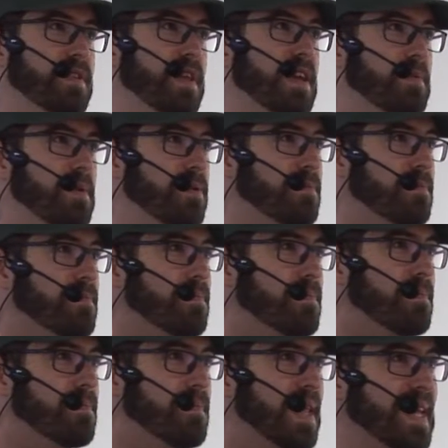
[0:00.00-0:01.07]
Think about
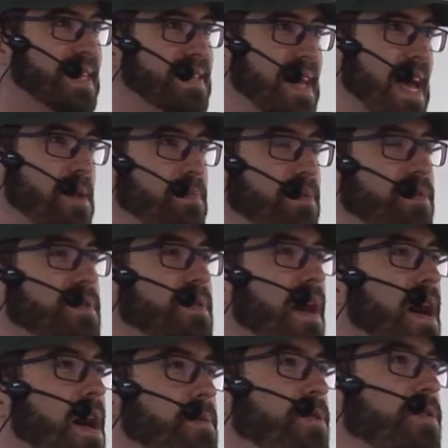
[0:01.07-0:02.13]
examples
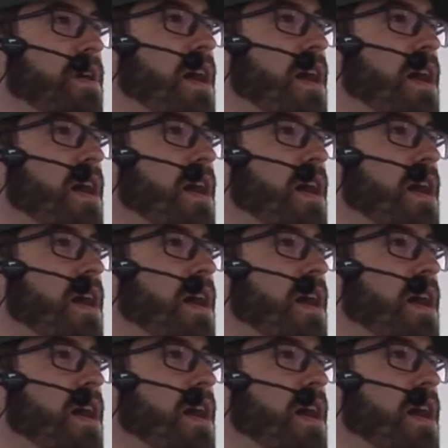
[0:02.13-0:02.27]
how your